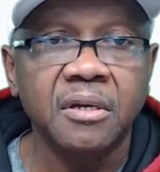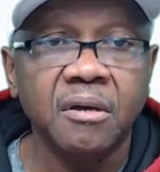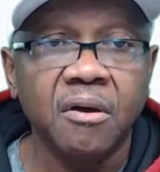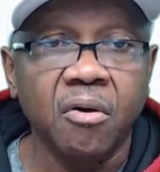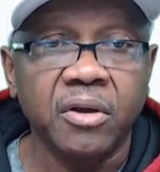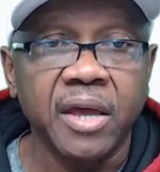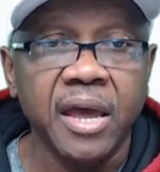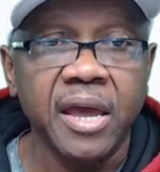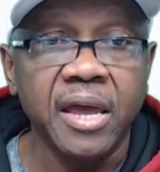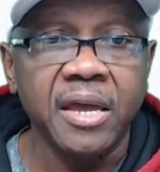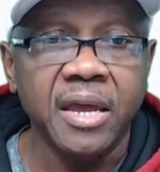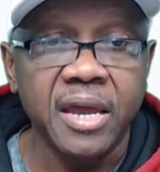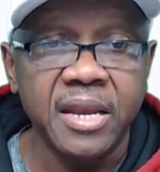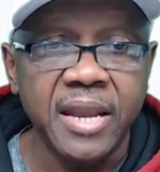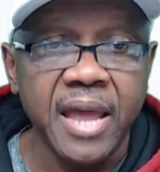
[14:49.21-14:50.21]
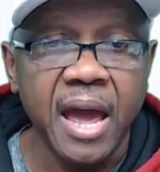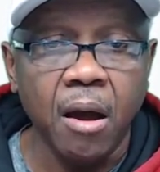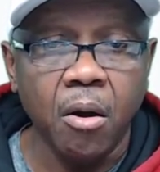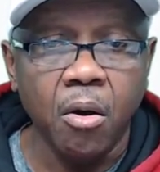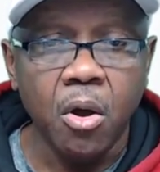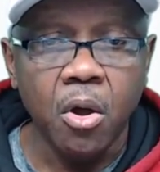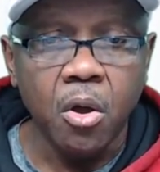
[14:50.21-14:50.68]
Okay? And
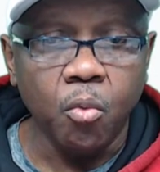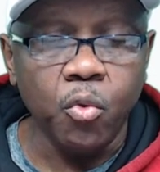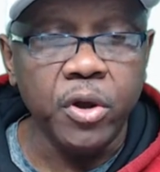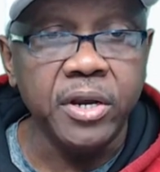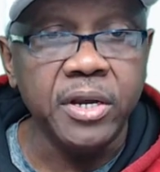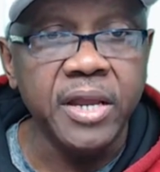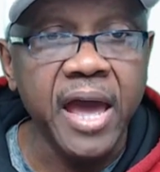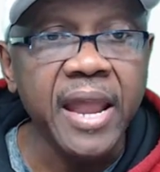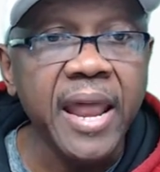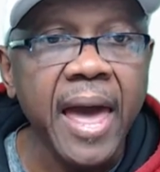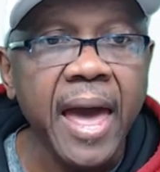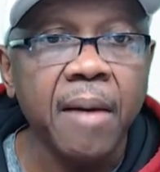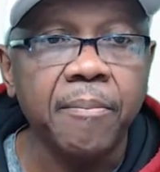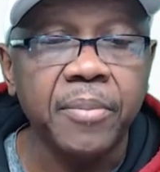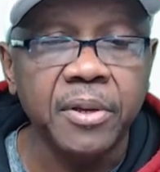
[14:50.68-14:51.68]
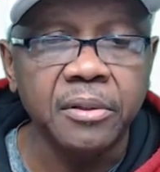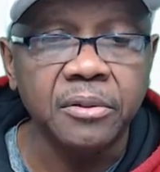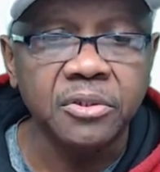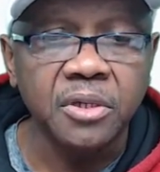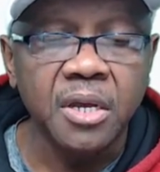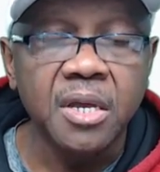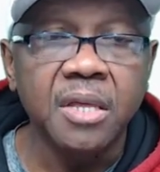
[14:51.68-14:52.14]
now, when that
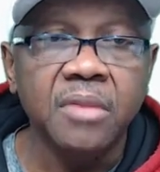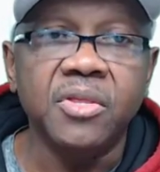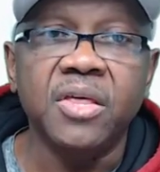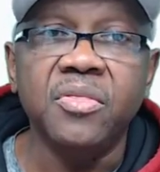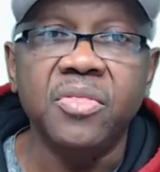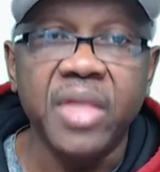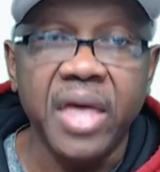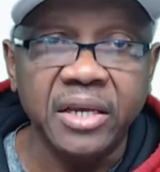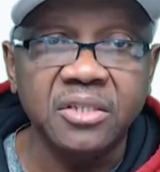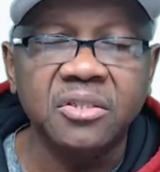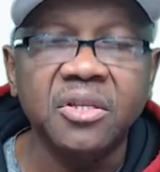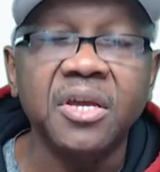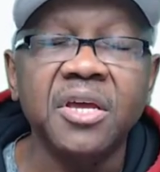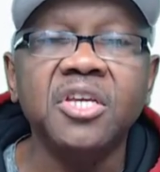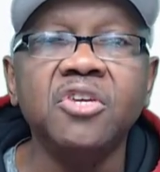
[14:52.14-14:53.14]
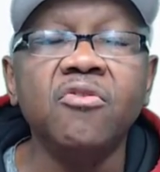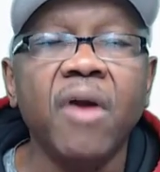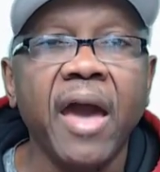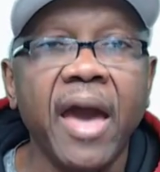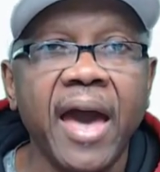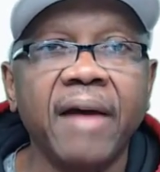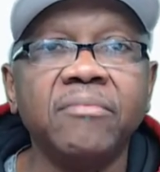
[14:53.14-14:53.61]
happens, the next thing you
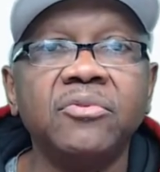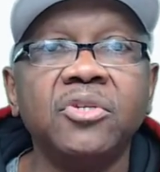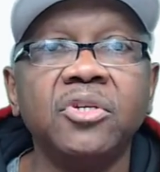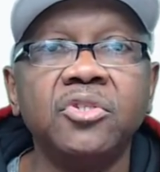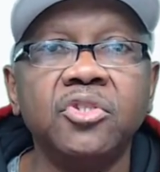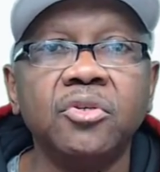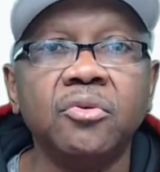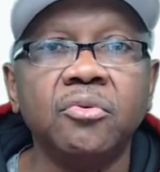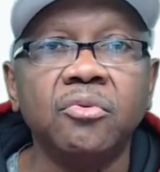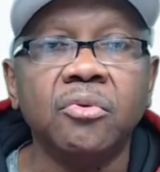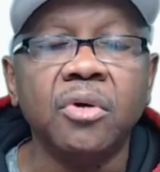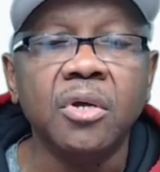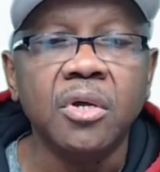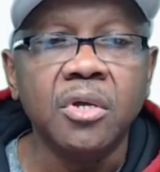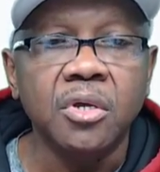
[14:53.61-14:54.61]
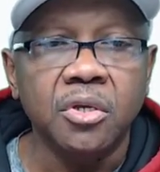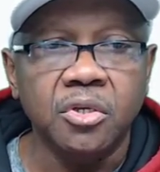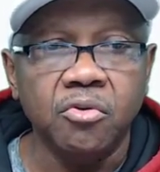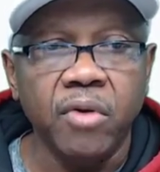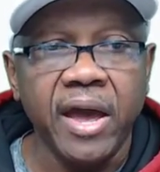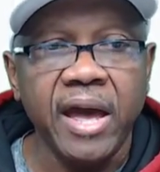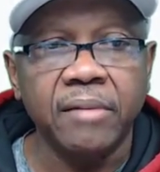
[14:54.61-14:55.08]
have to do,
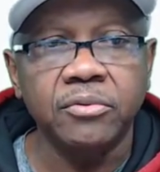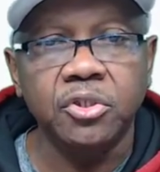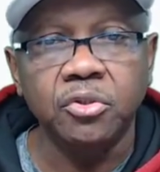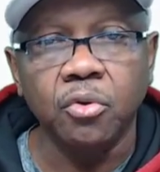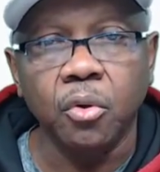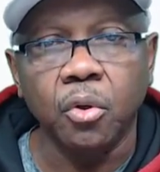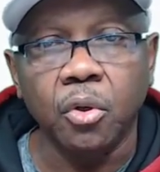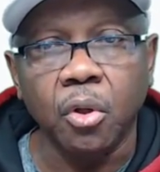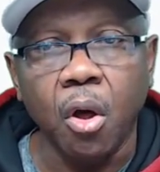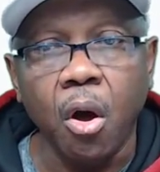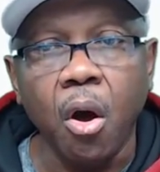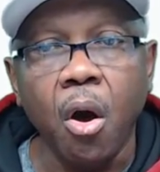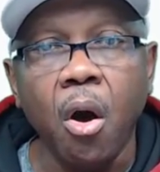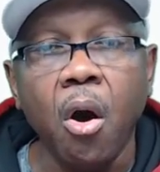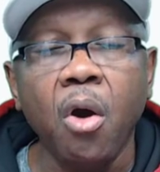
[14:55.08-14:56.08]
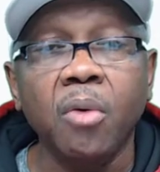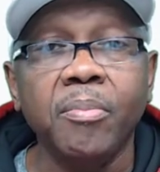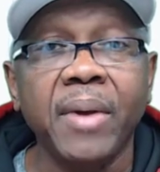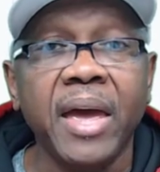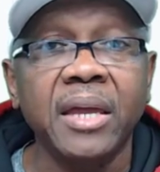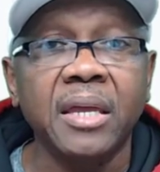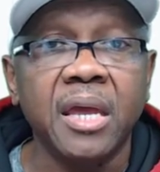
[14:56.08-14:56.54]
you have to log
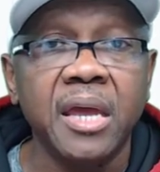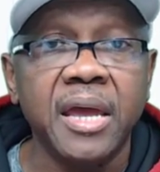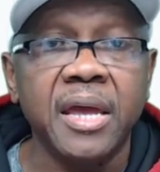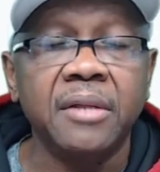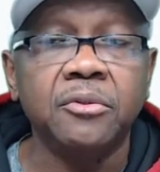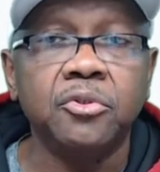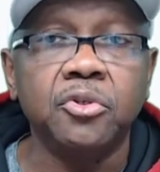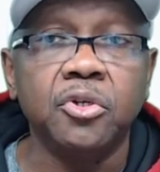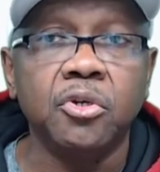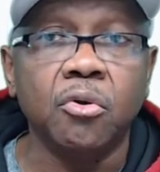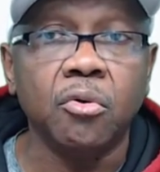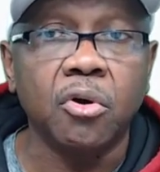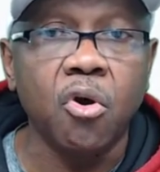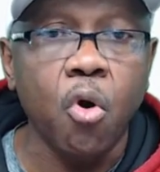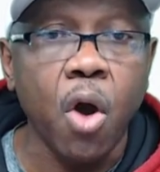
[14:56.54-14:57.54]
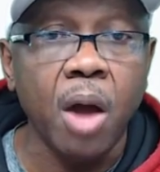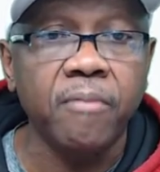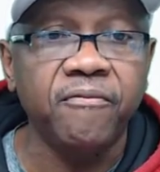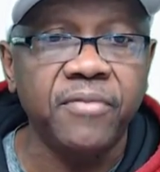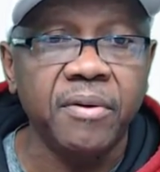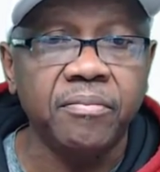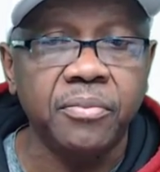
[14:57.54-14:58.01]
back into your Co-op
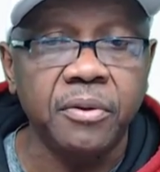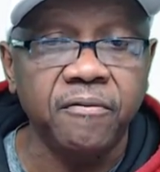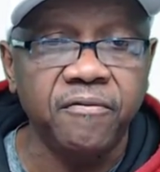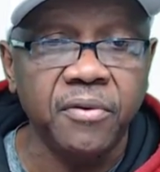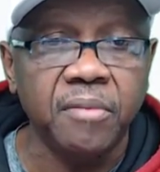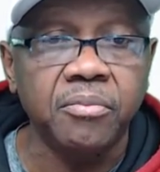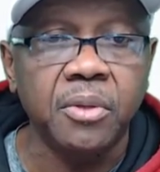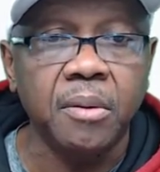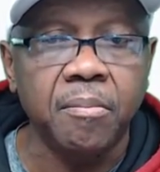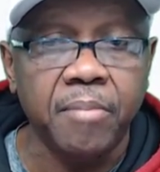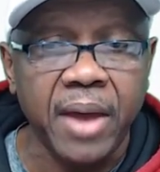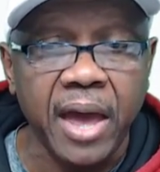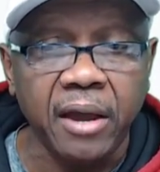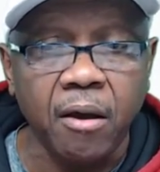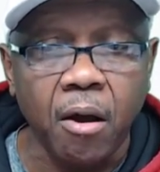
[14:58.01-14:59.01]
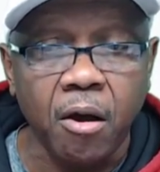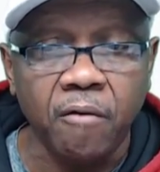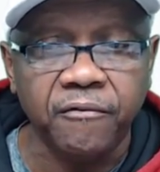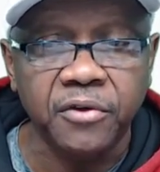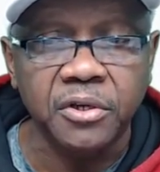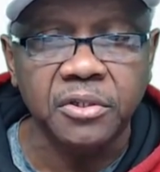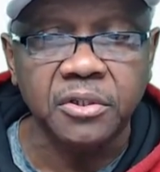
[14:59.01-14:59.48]
5050 back
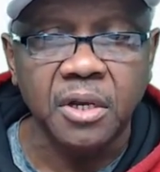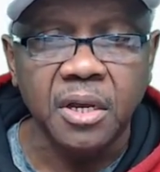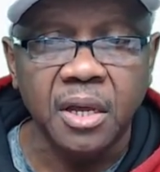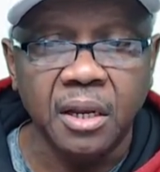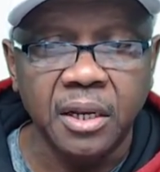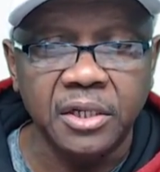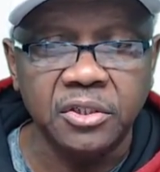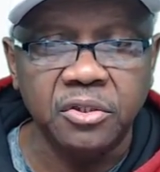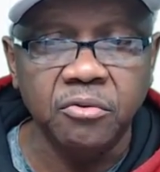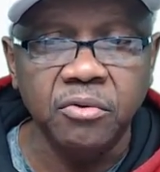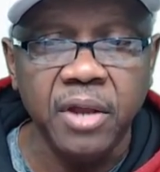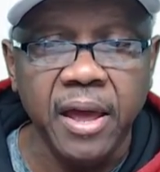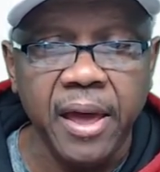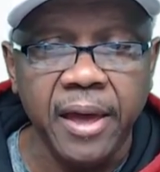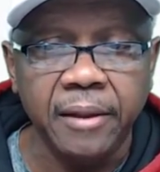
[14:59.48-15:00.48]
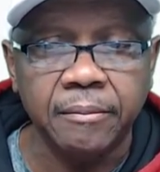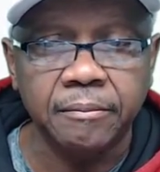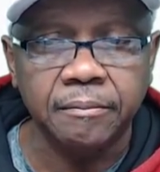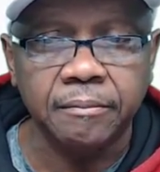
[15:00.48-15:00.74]
office. Let's do that.